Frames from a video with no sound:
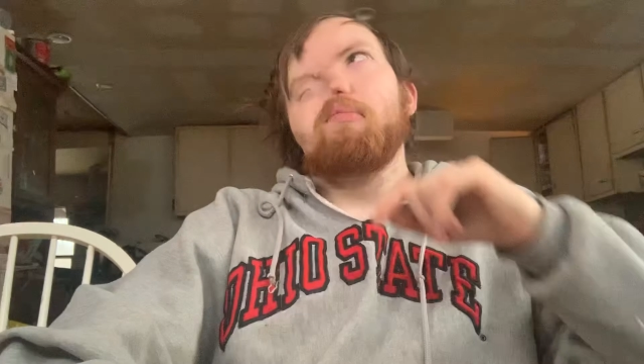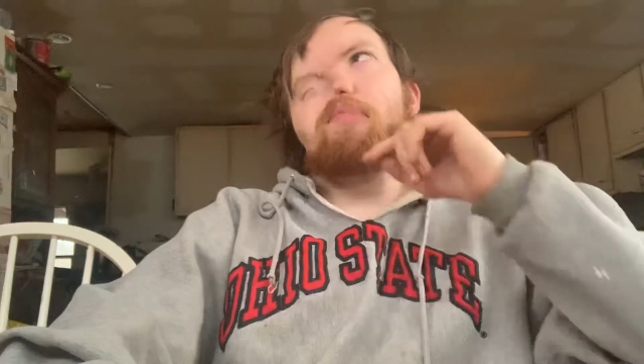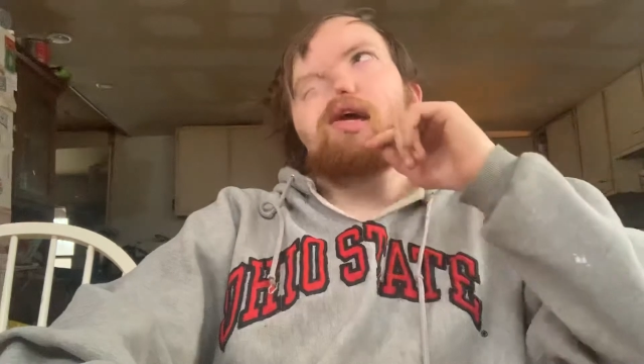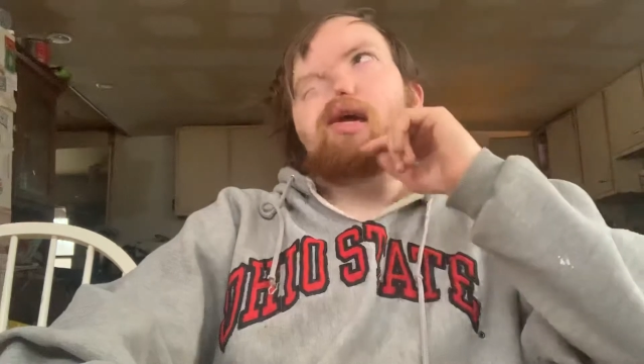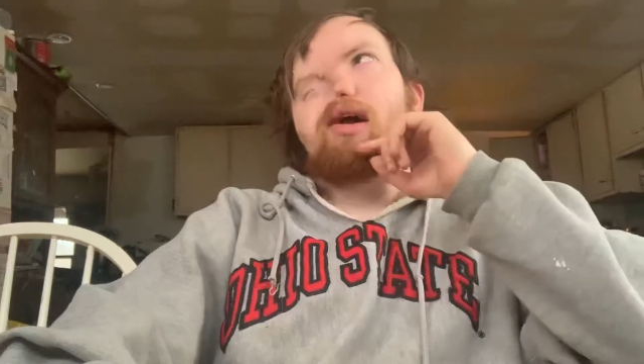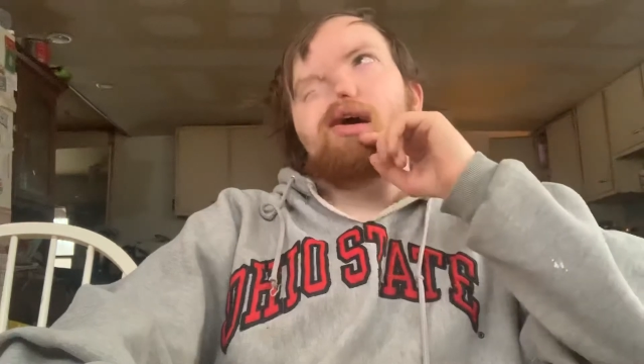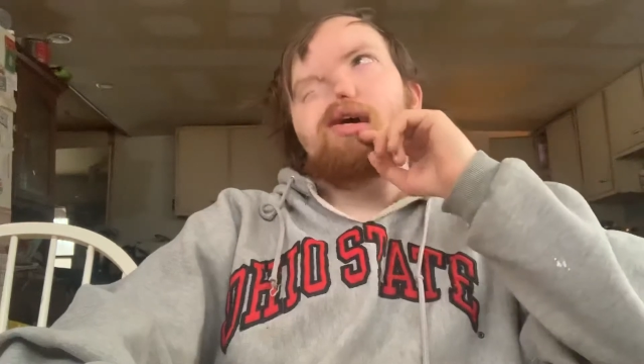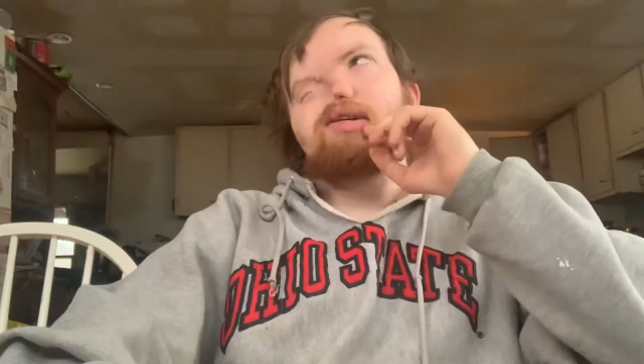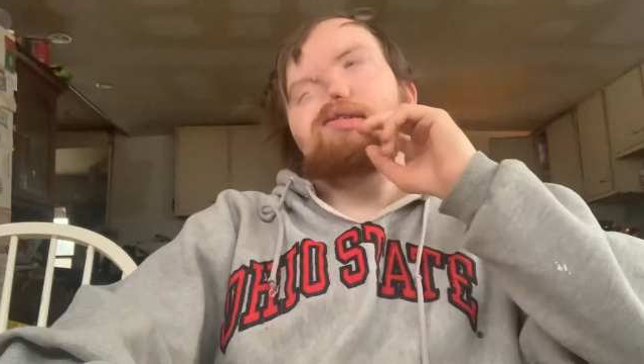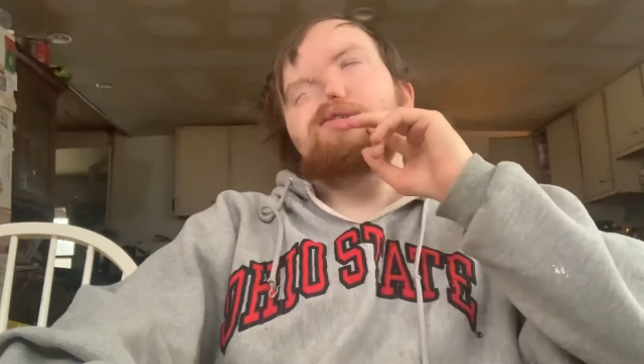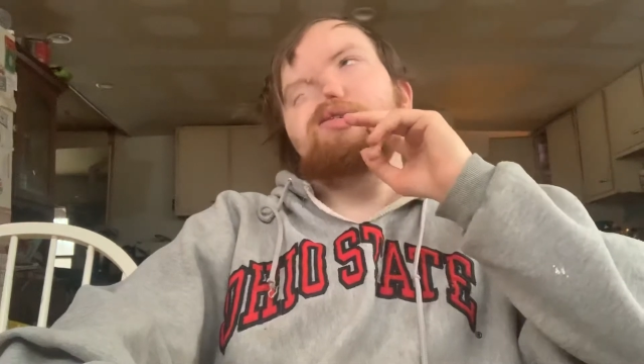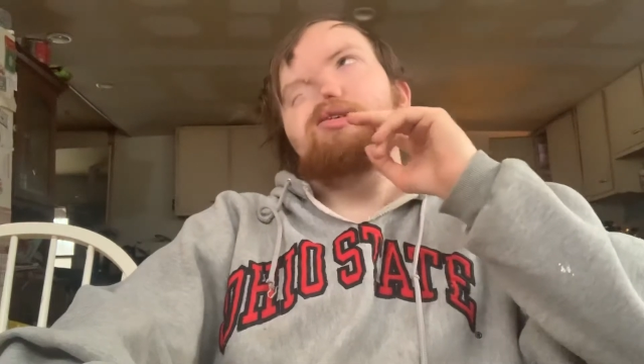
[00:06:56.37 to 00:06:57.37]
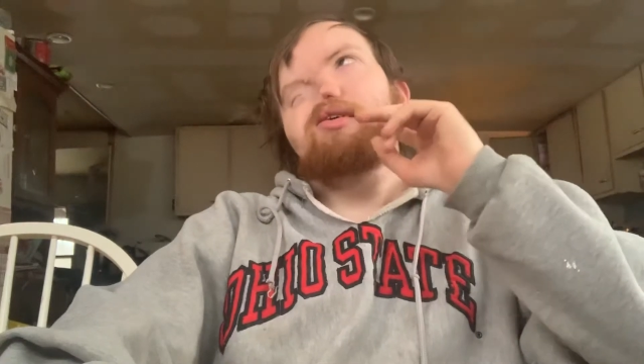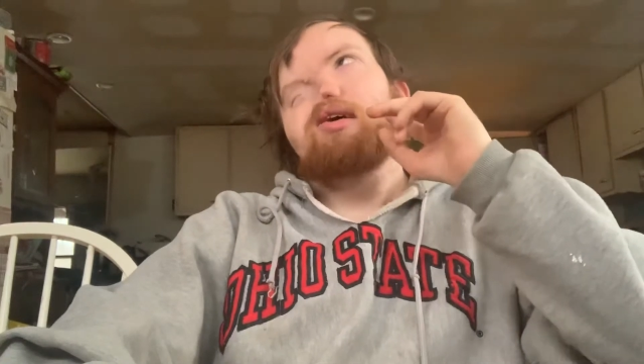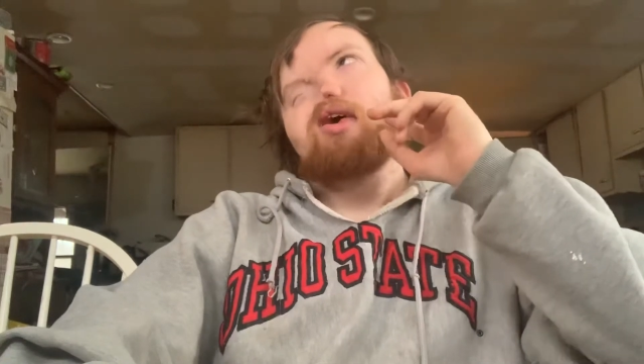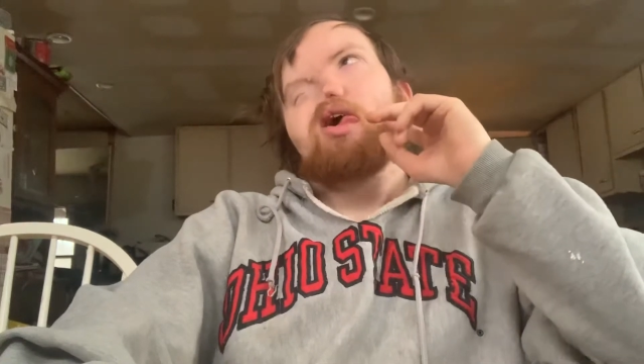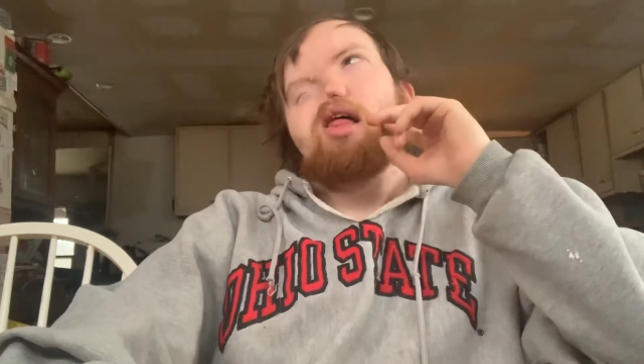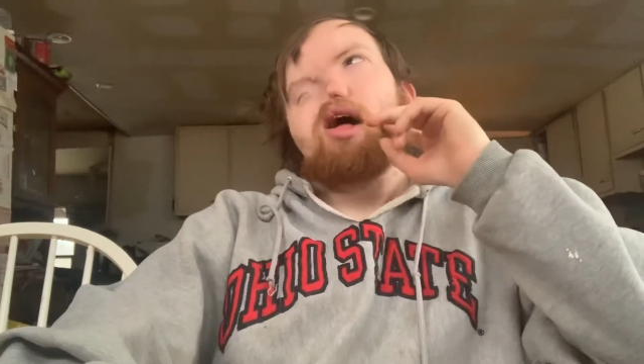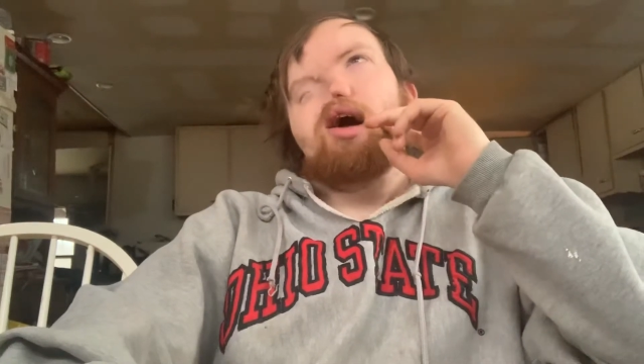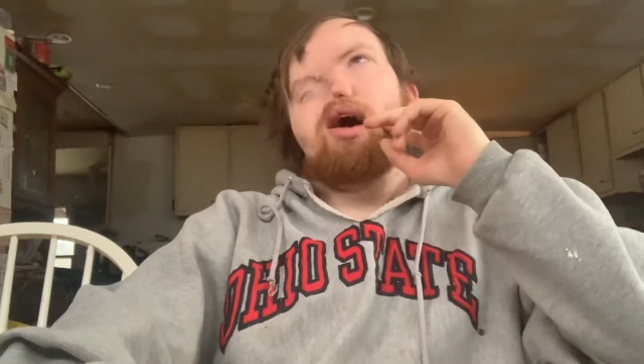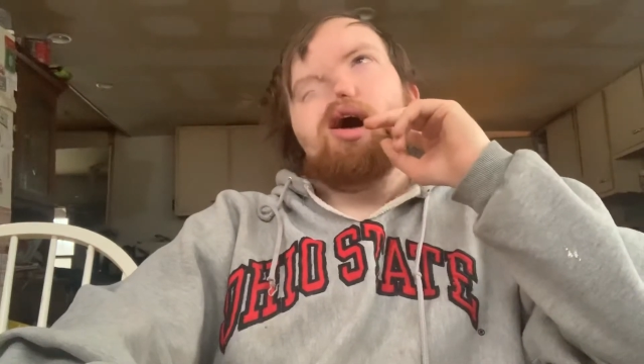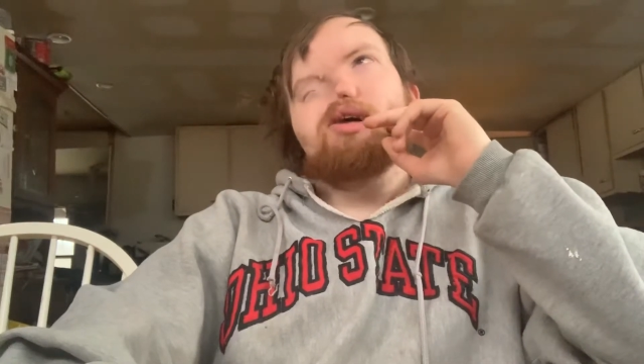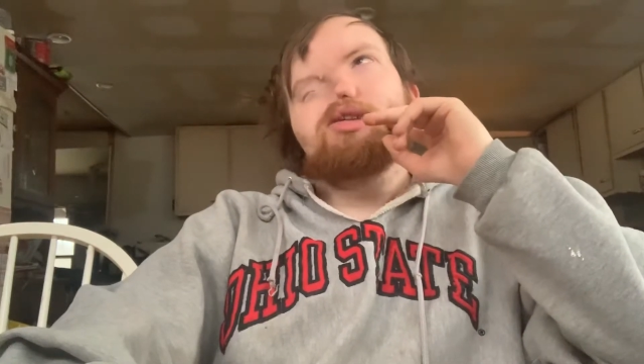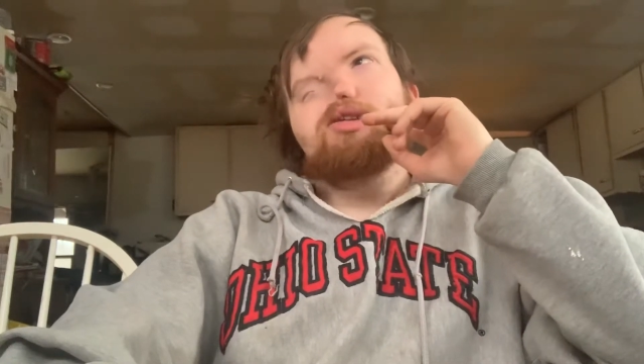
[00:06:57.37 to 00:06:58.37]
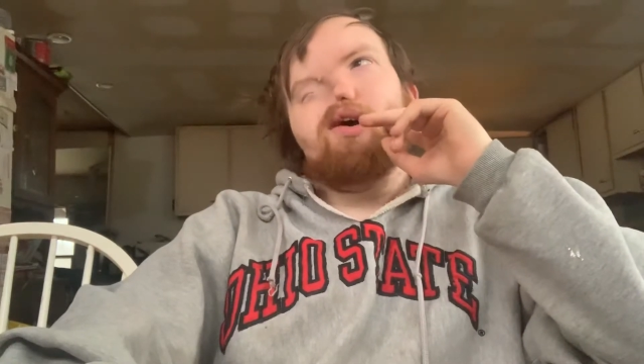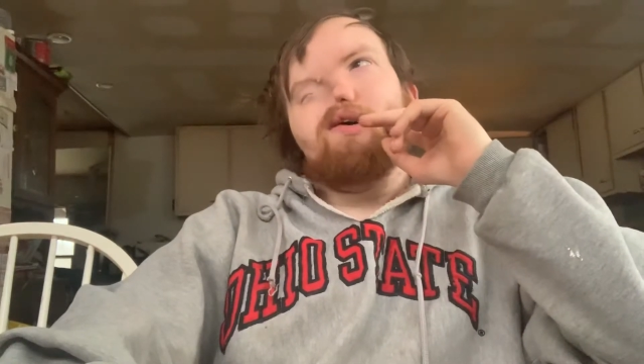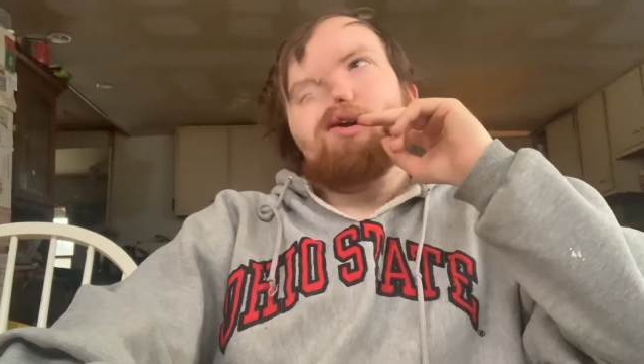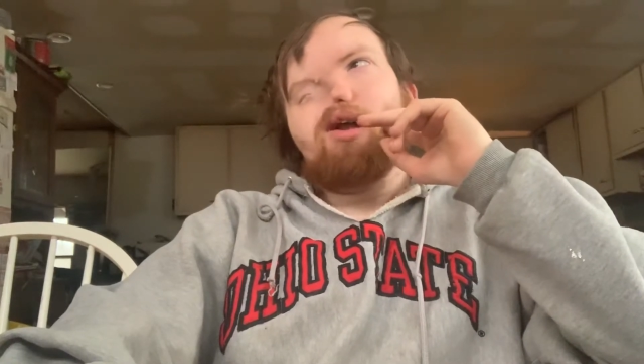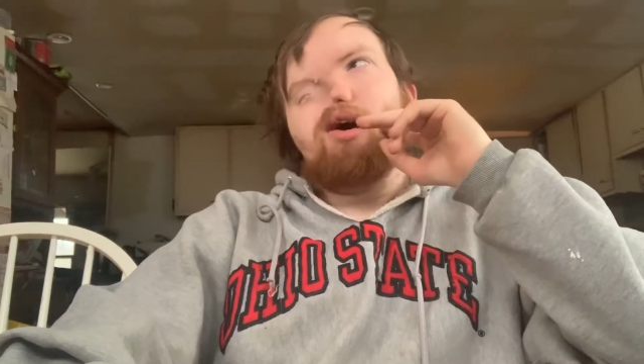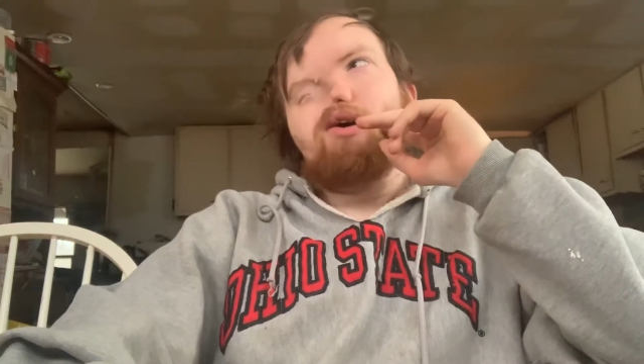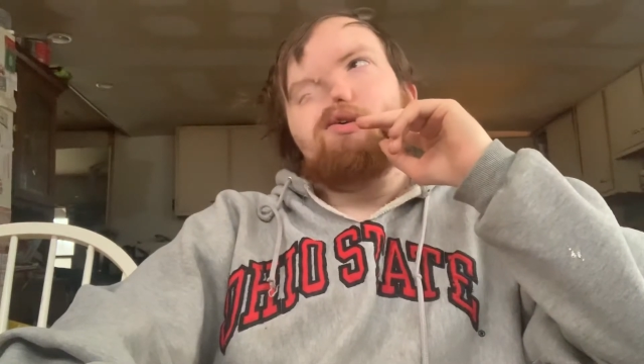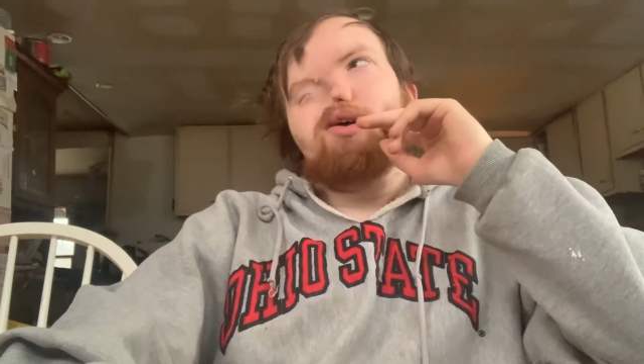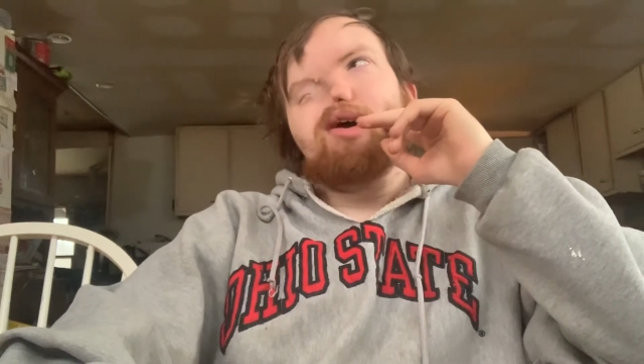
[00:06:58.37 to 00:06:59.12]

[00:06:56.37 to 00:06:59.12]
Because I don't know